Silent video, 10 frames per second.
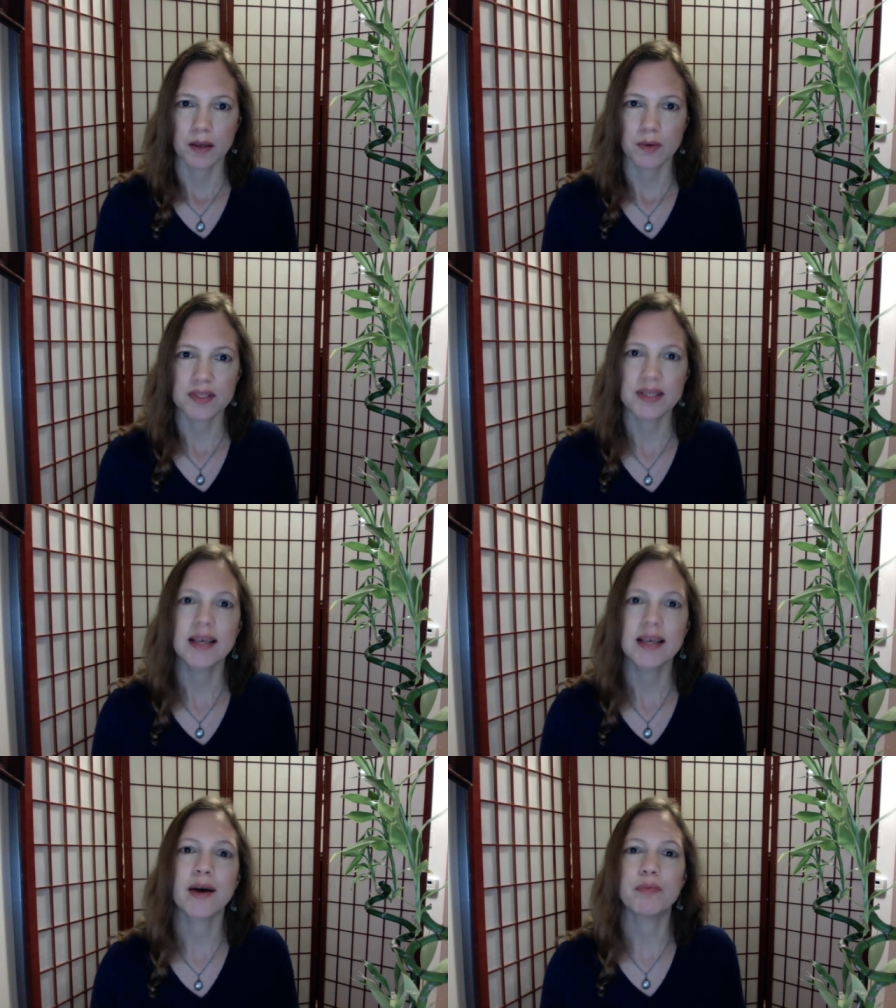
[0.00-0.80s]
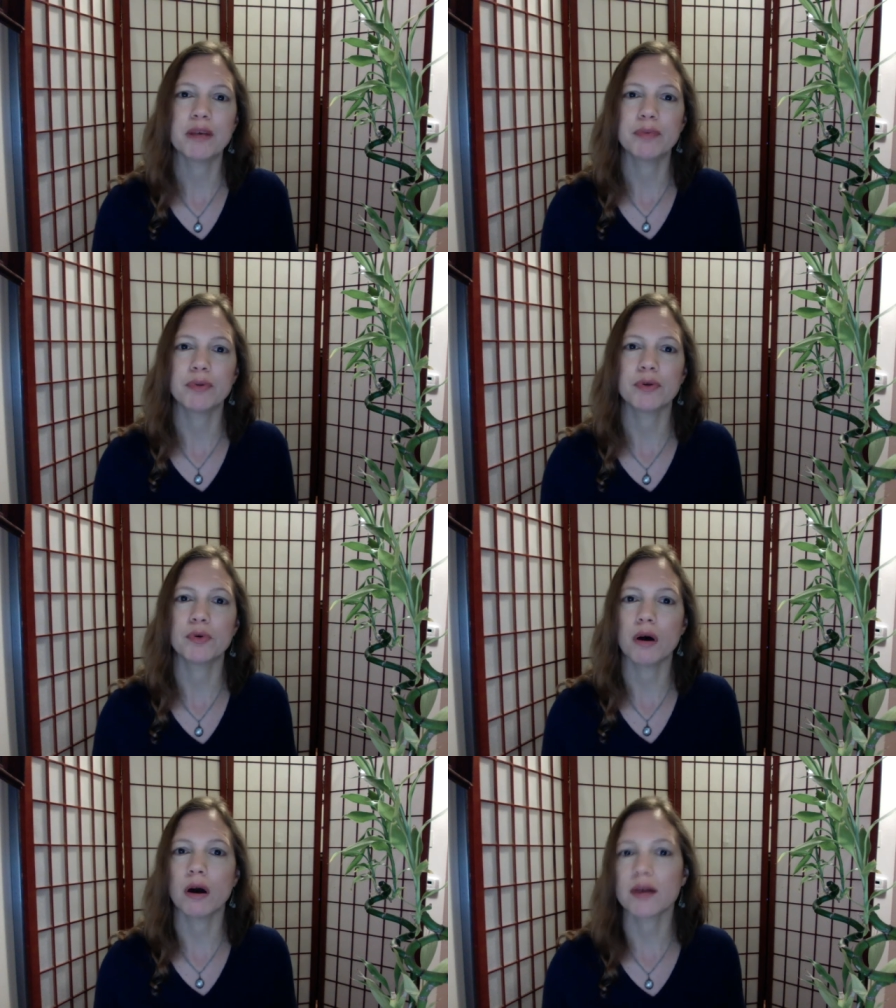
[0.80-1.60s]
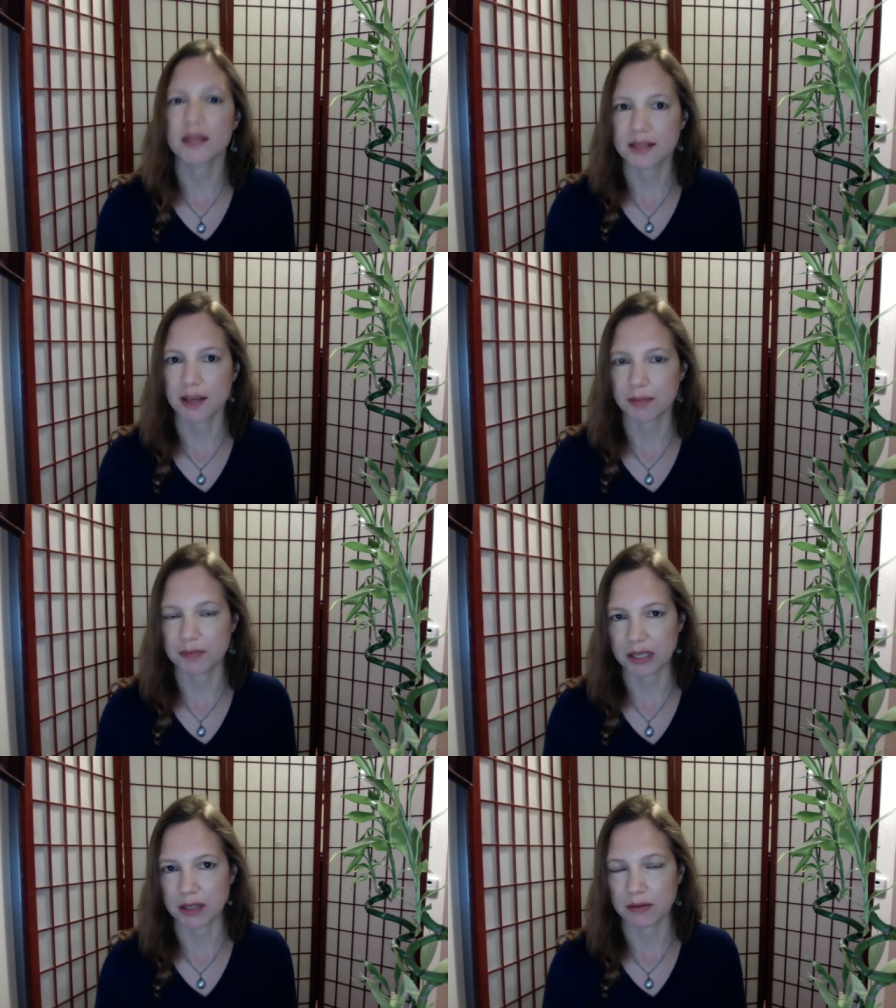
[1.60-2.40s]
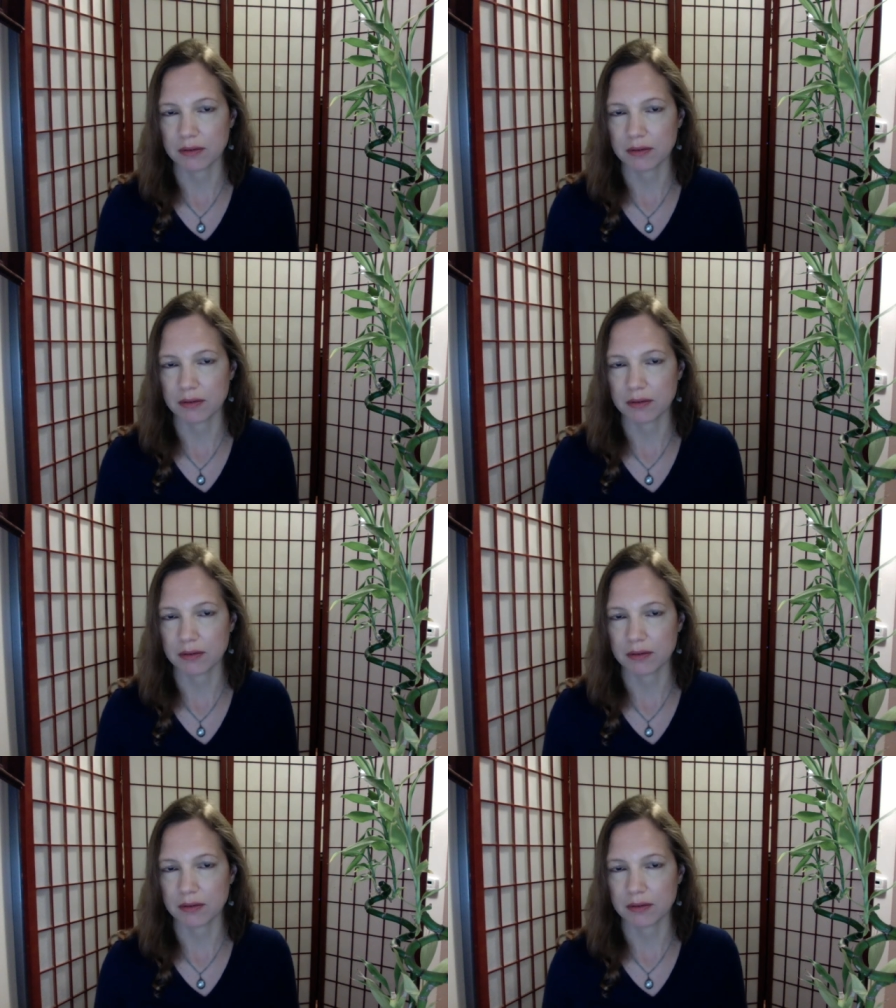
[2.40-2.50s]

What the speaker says: seeking out people who are accepting,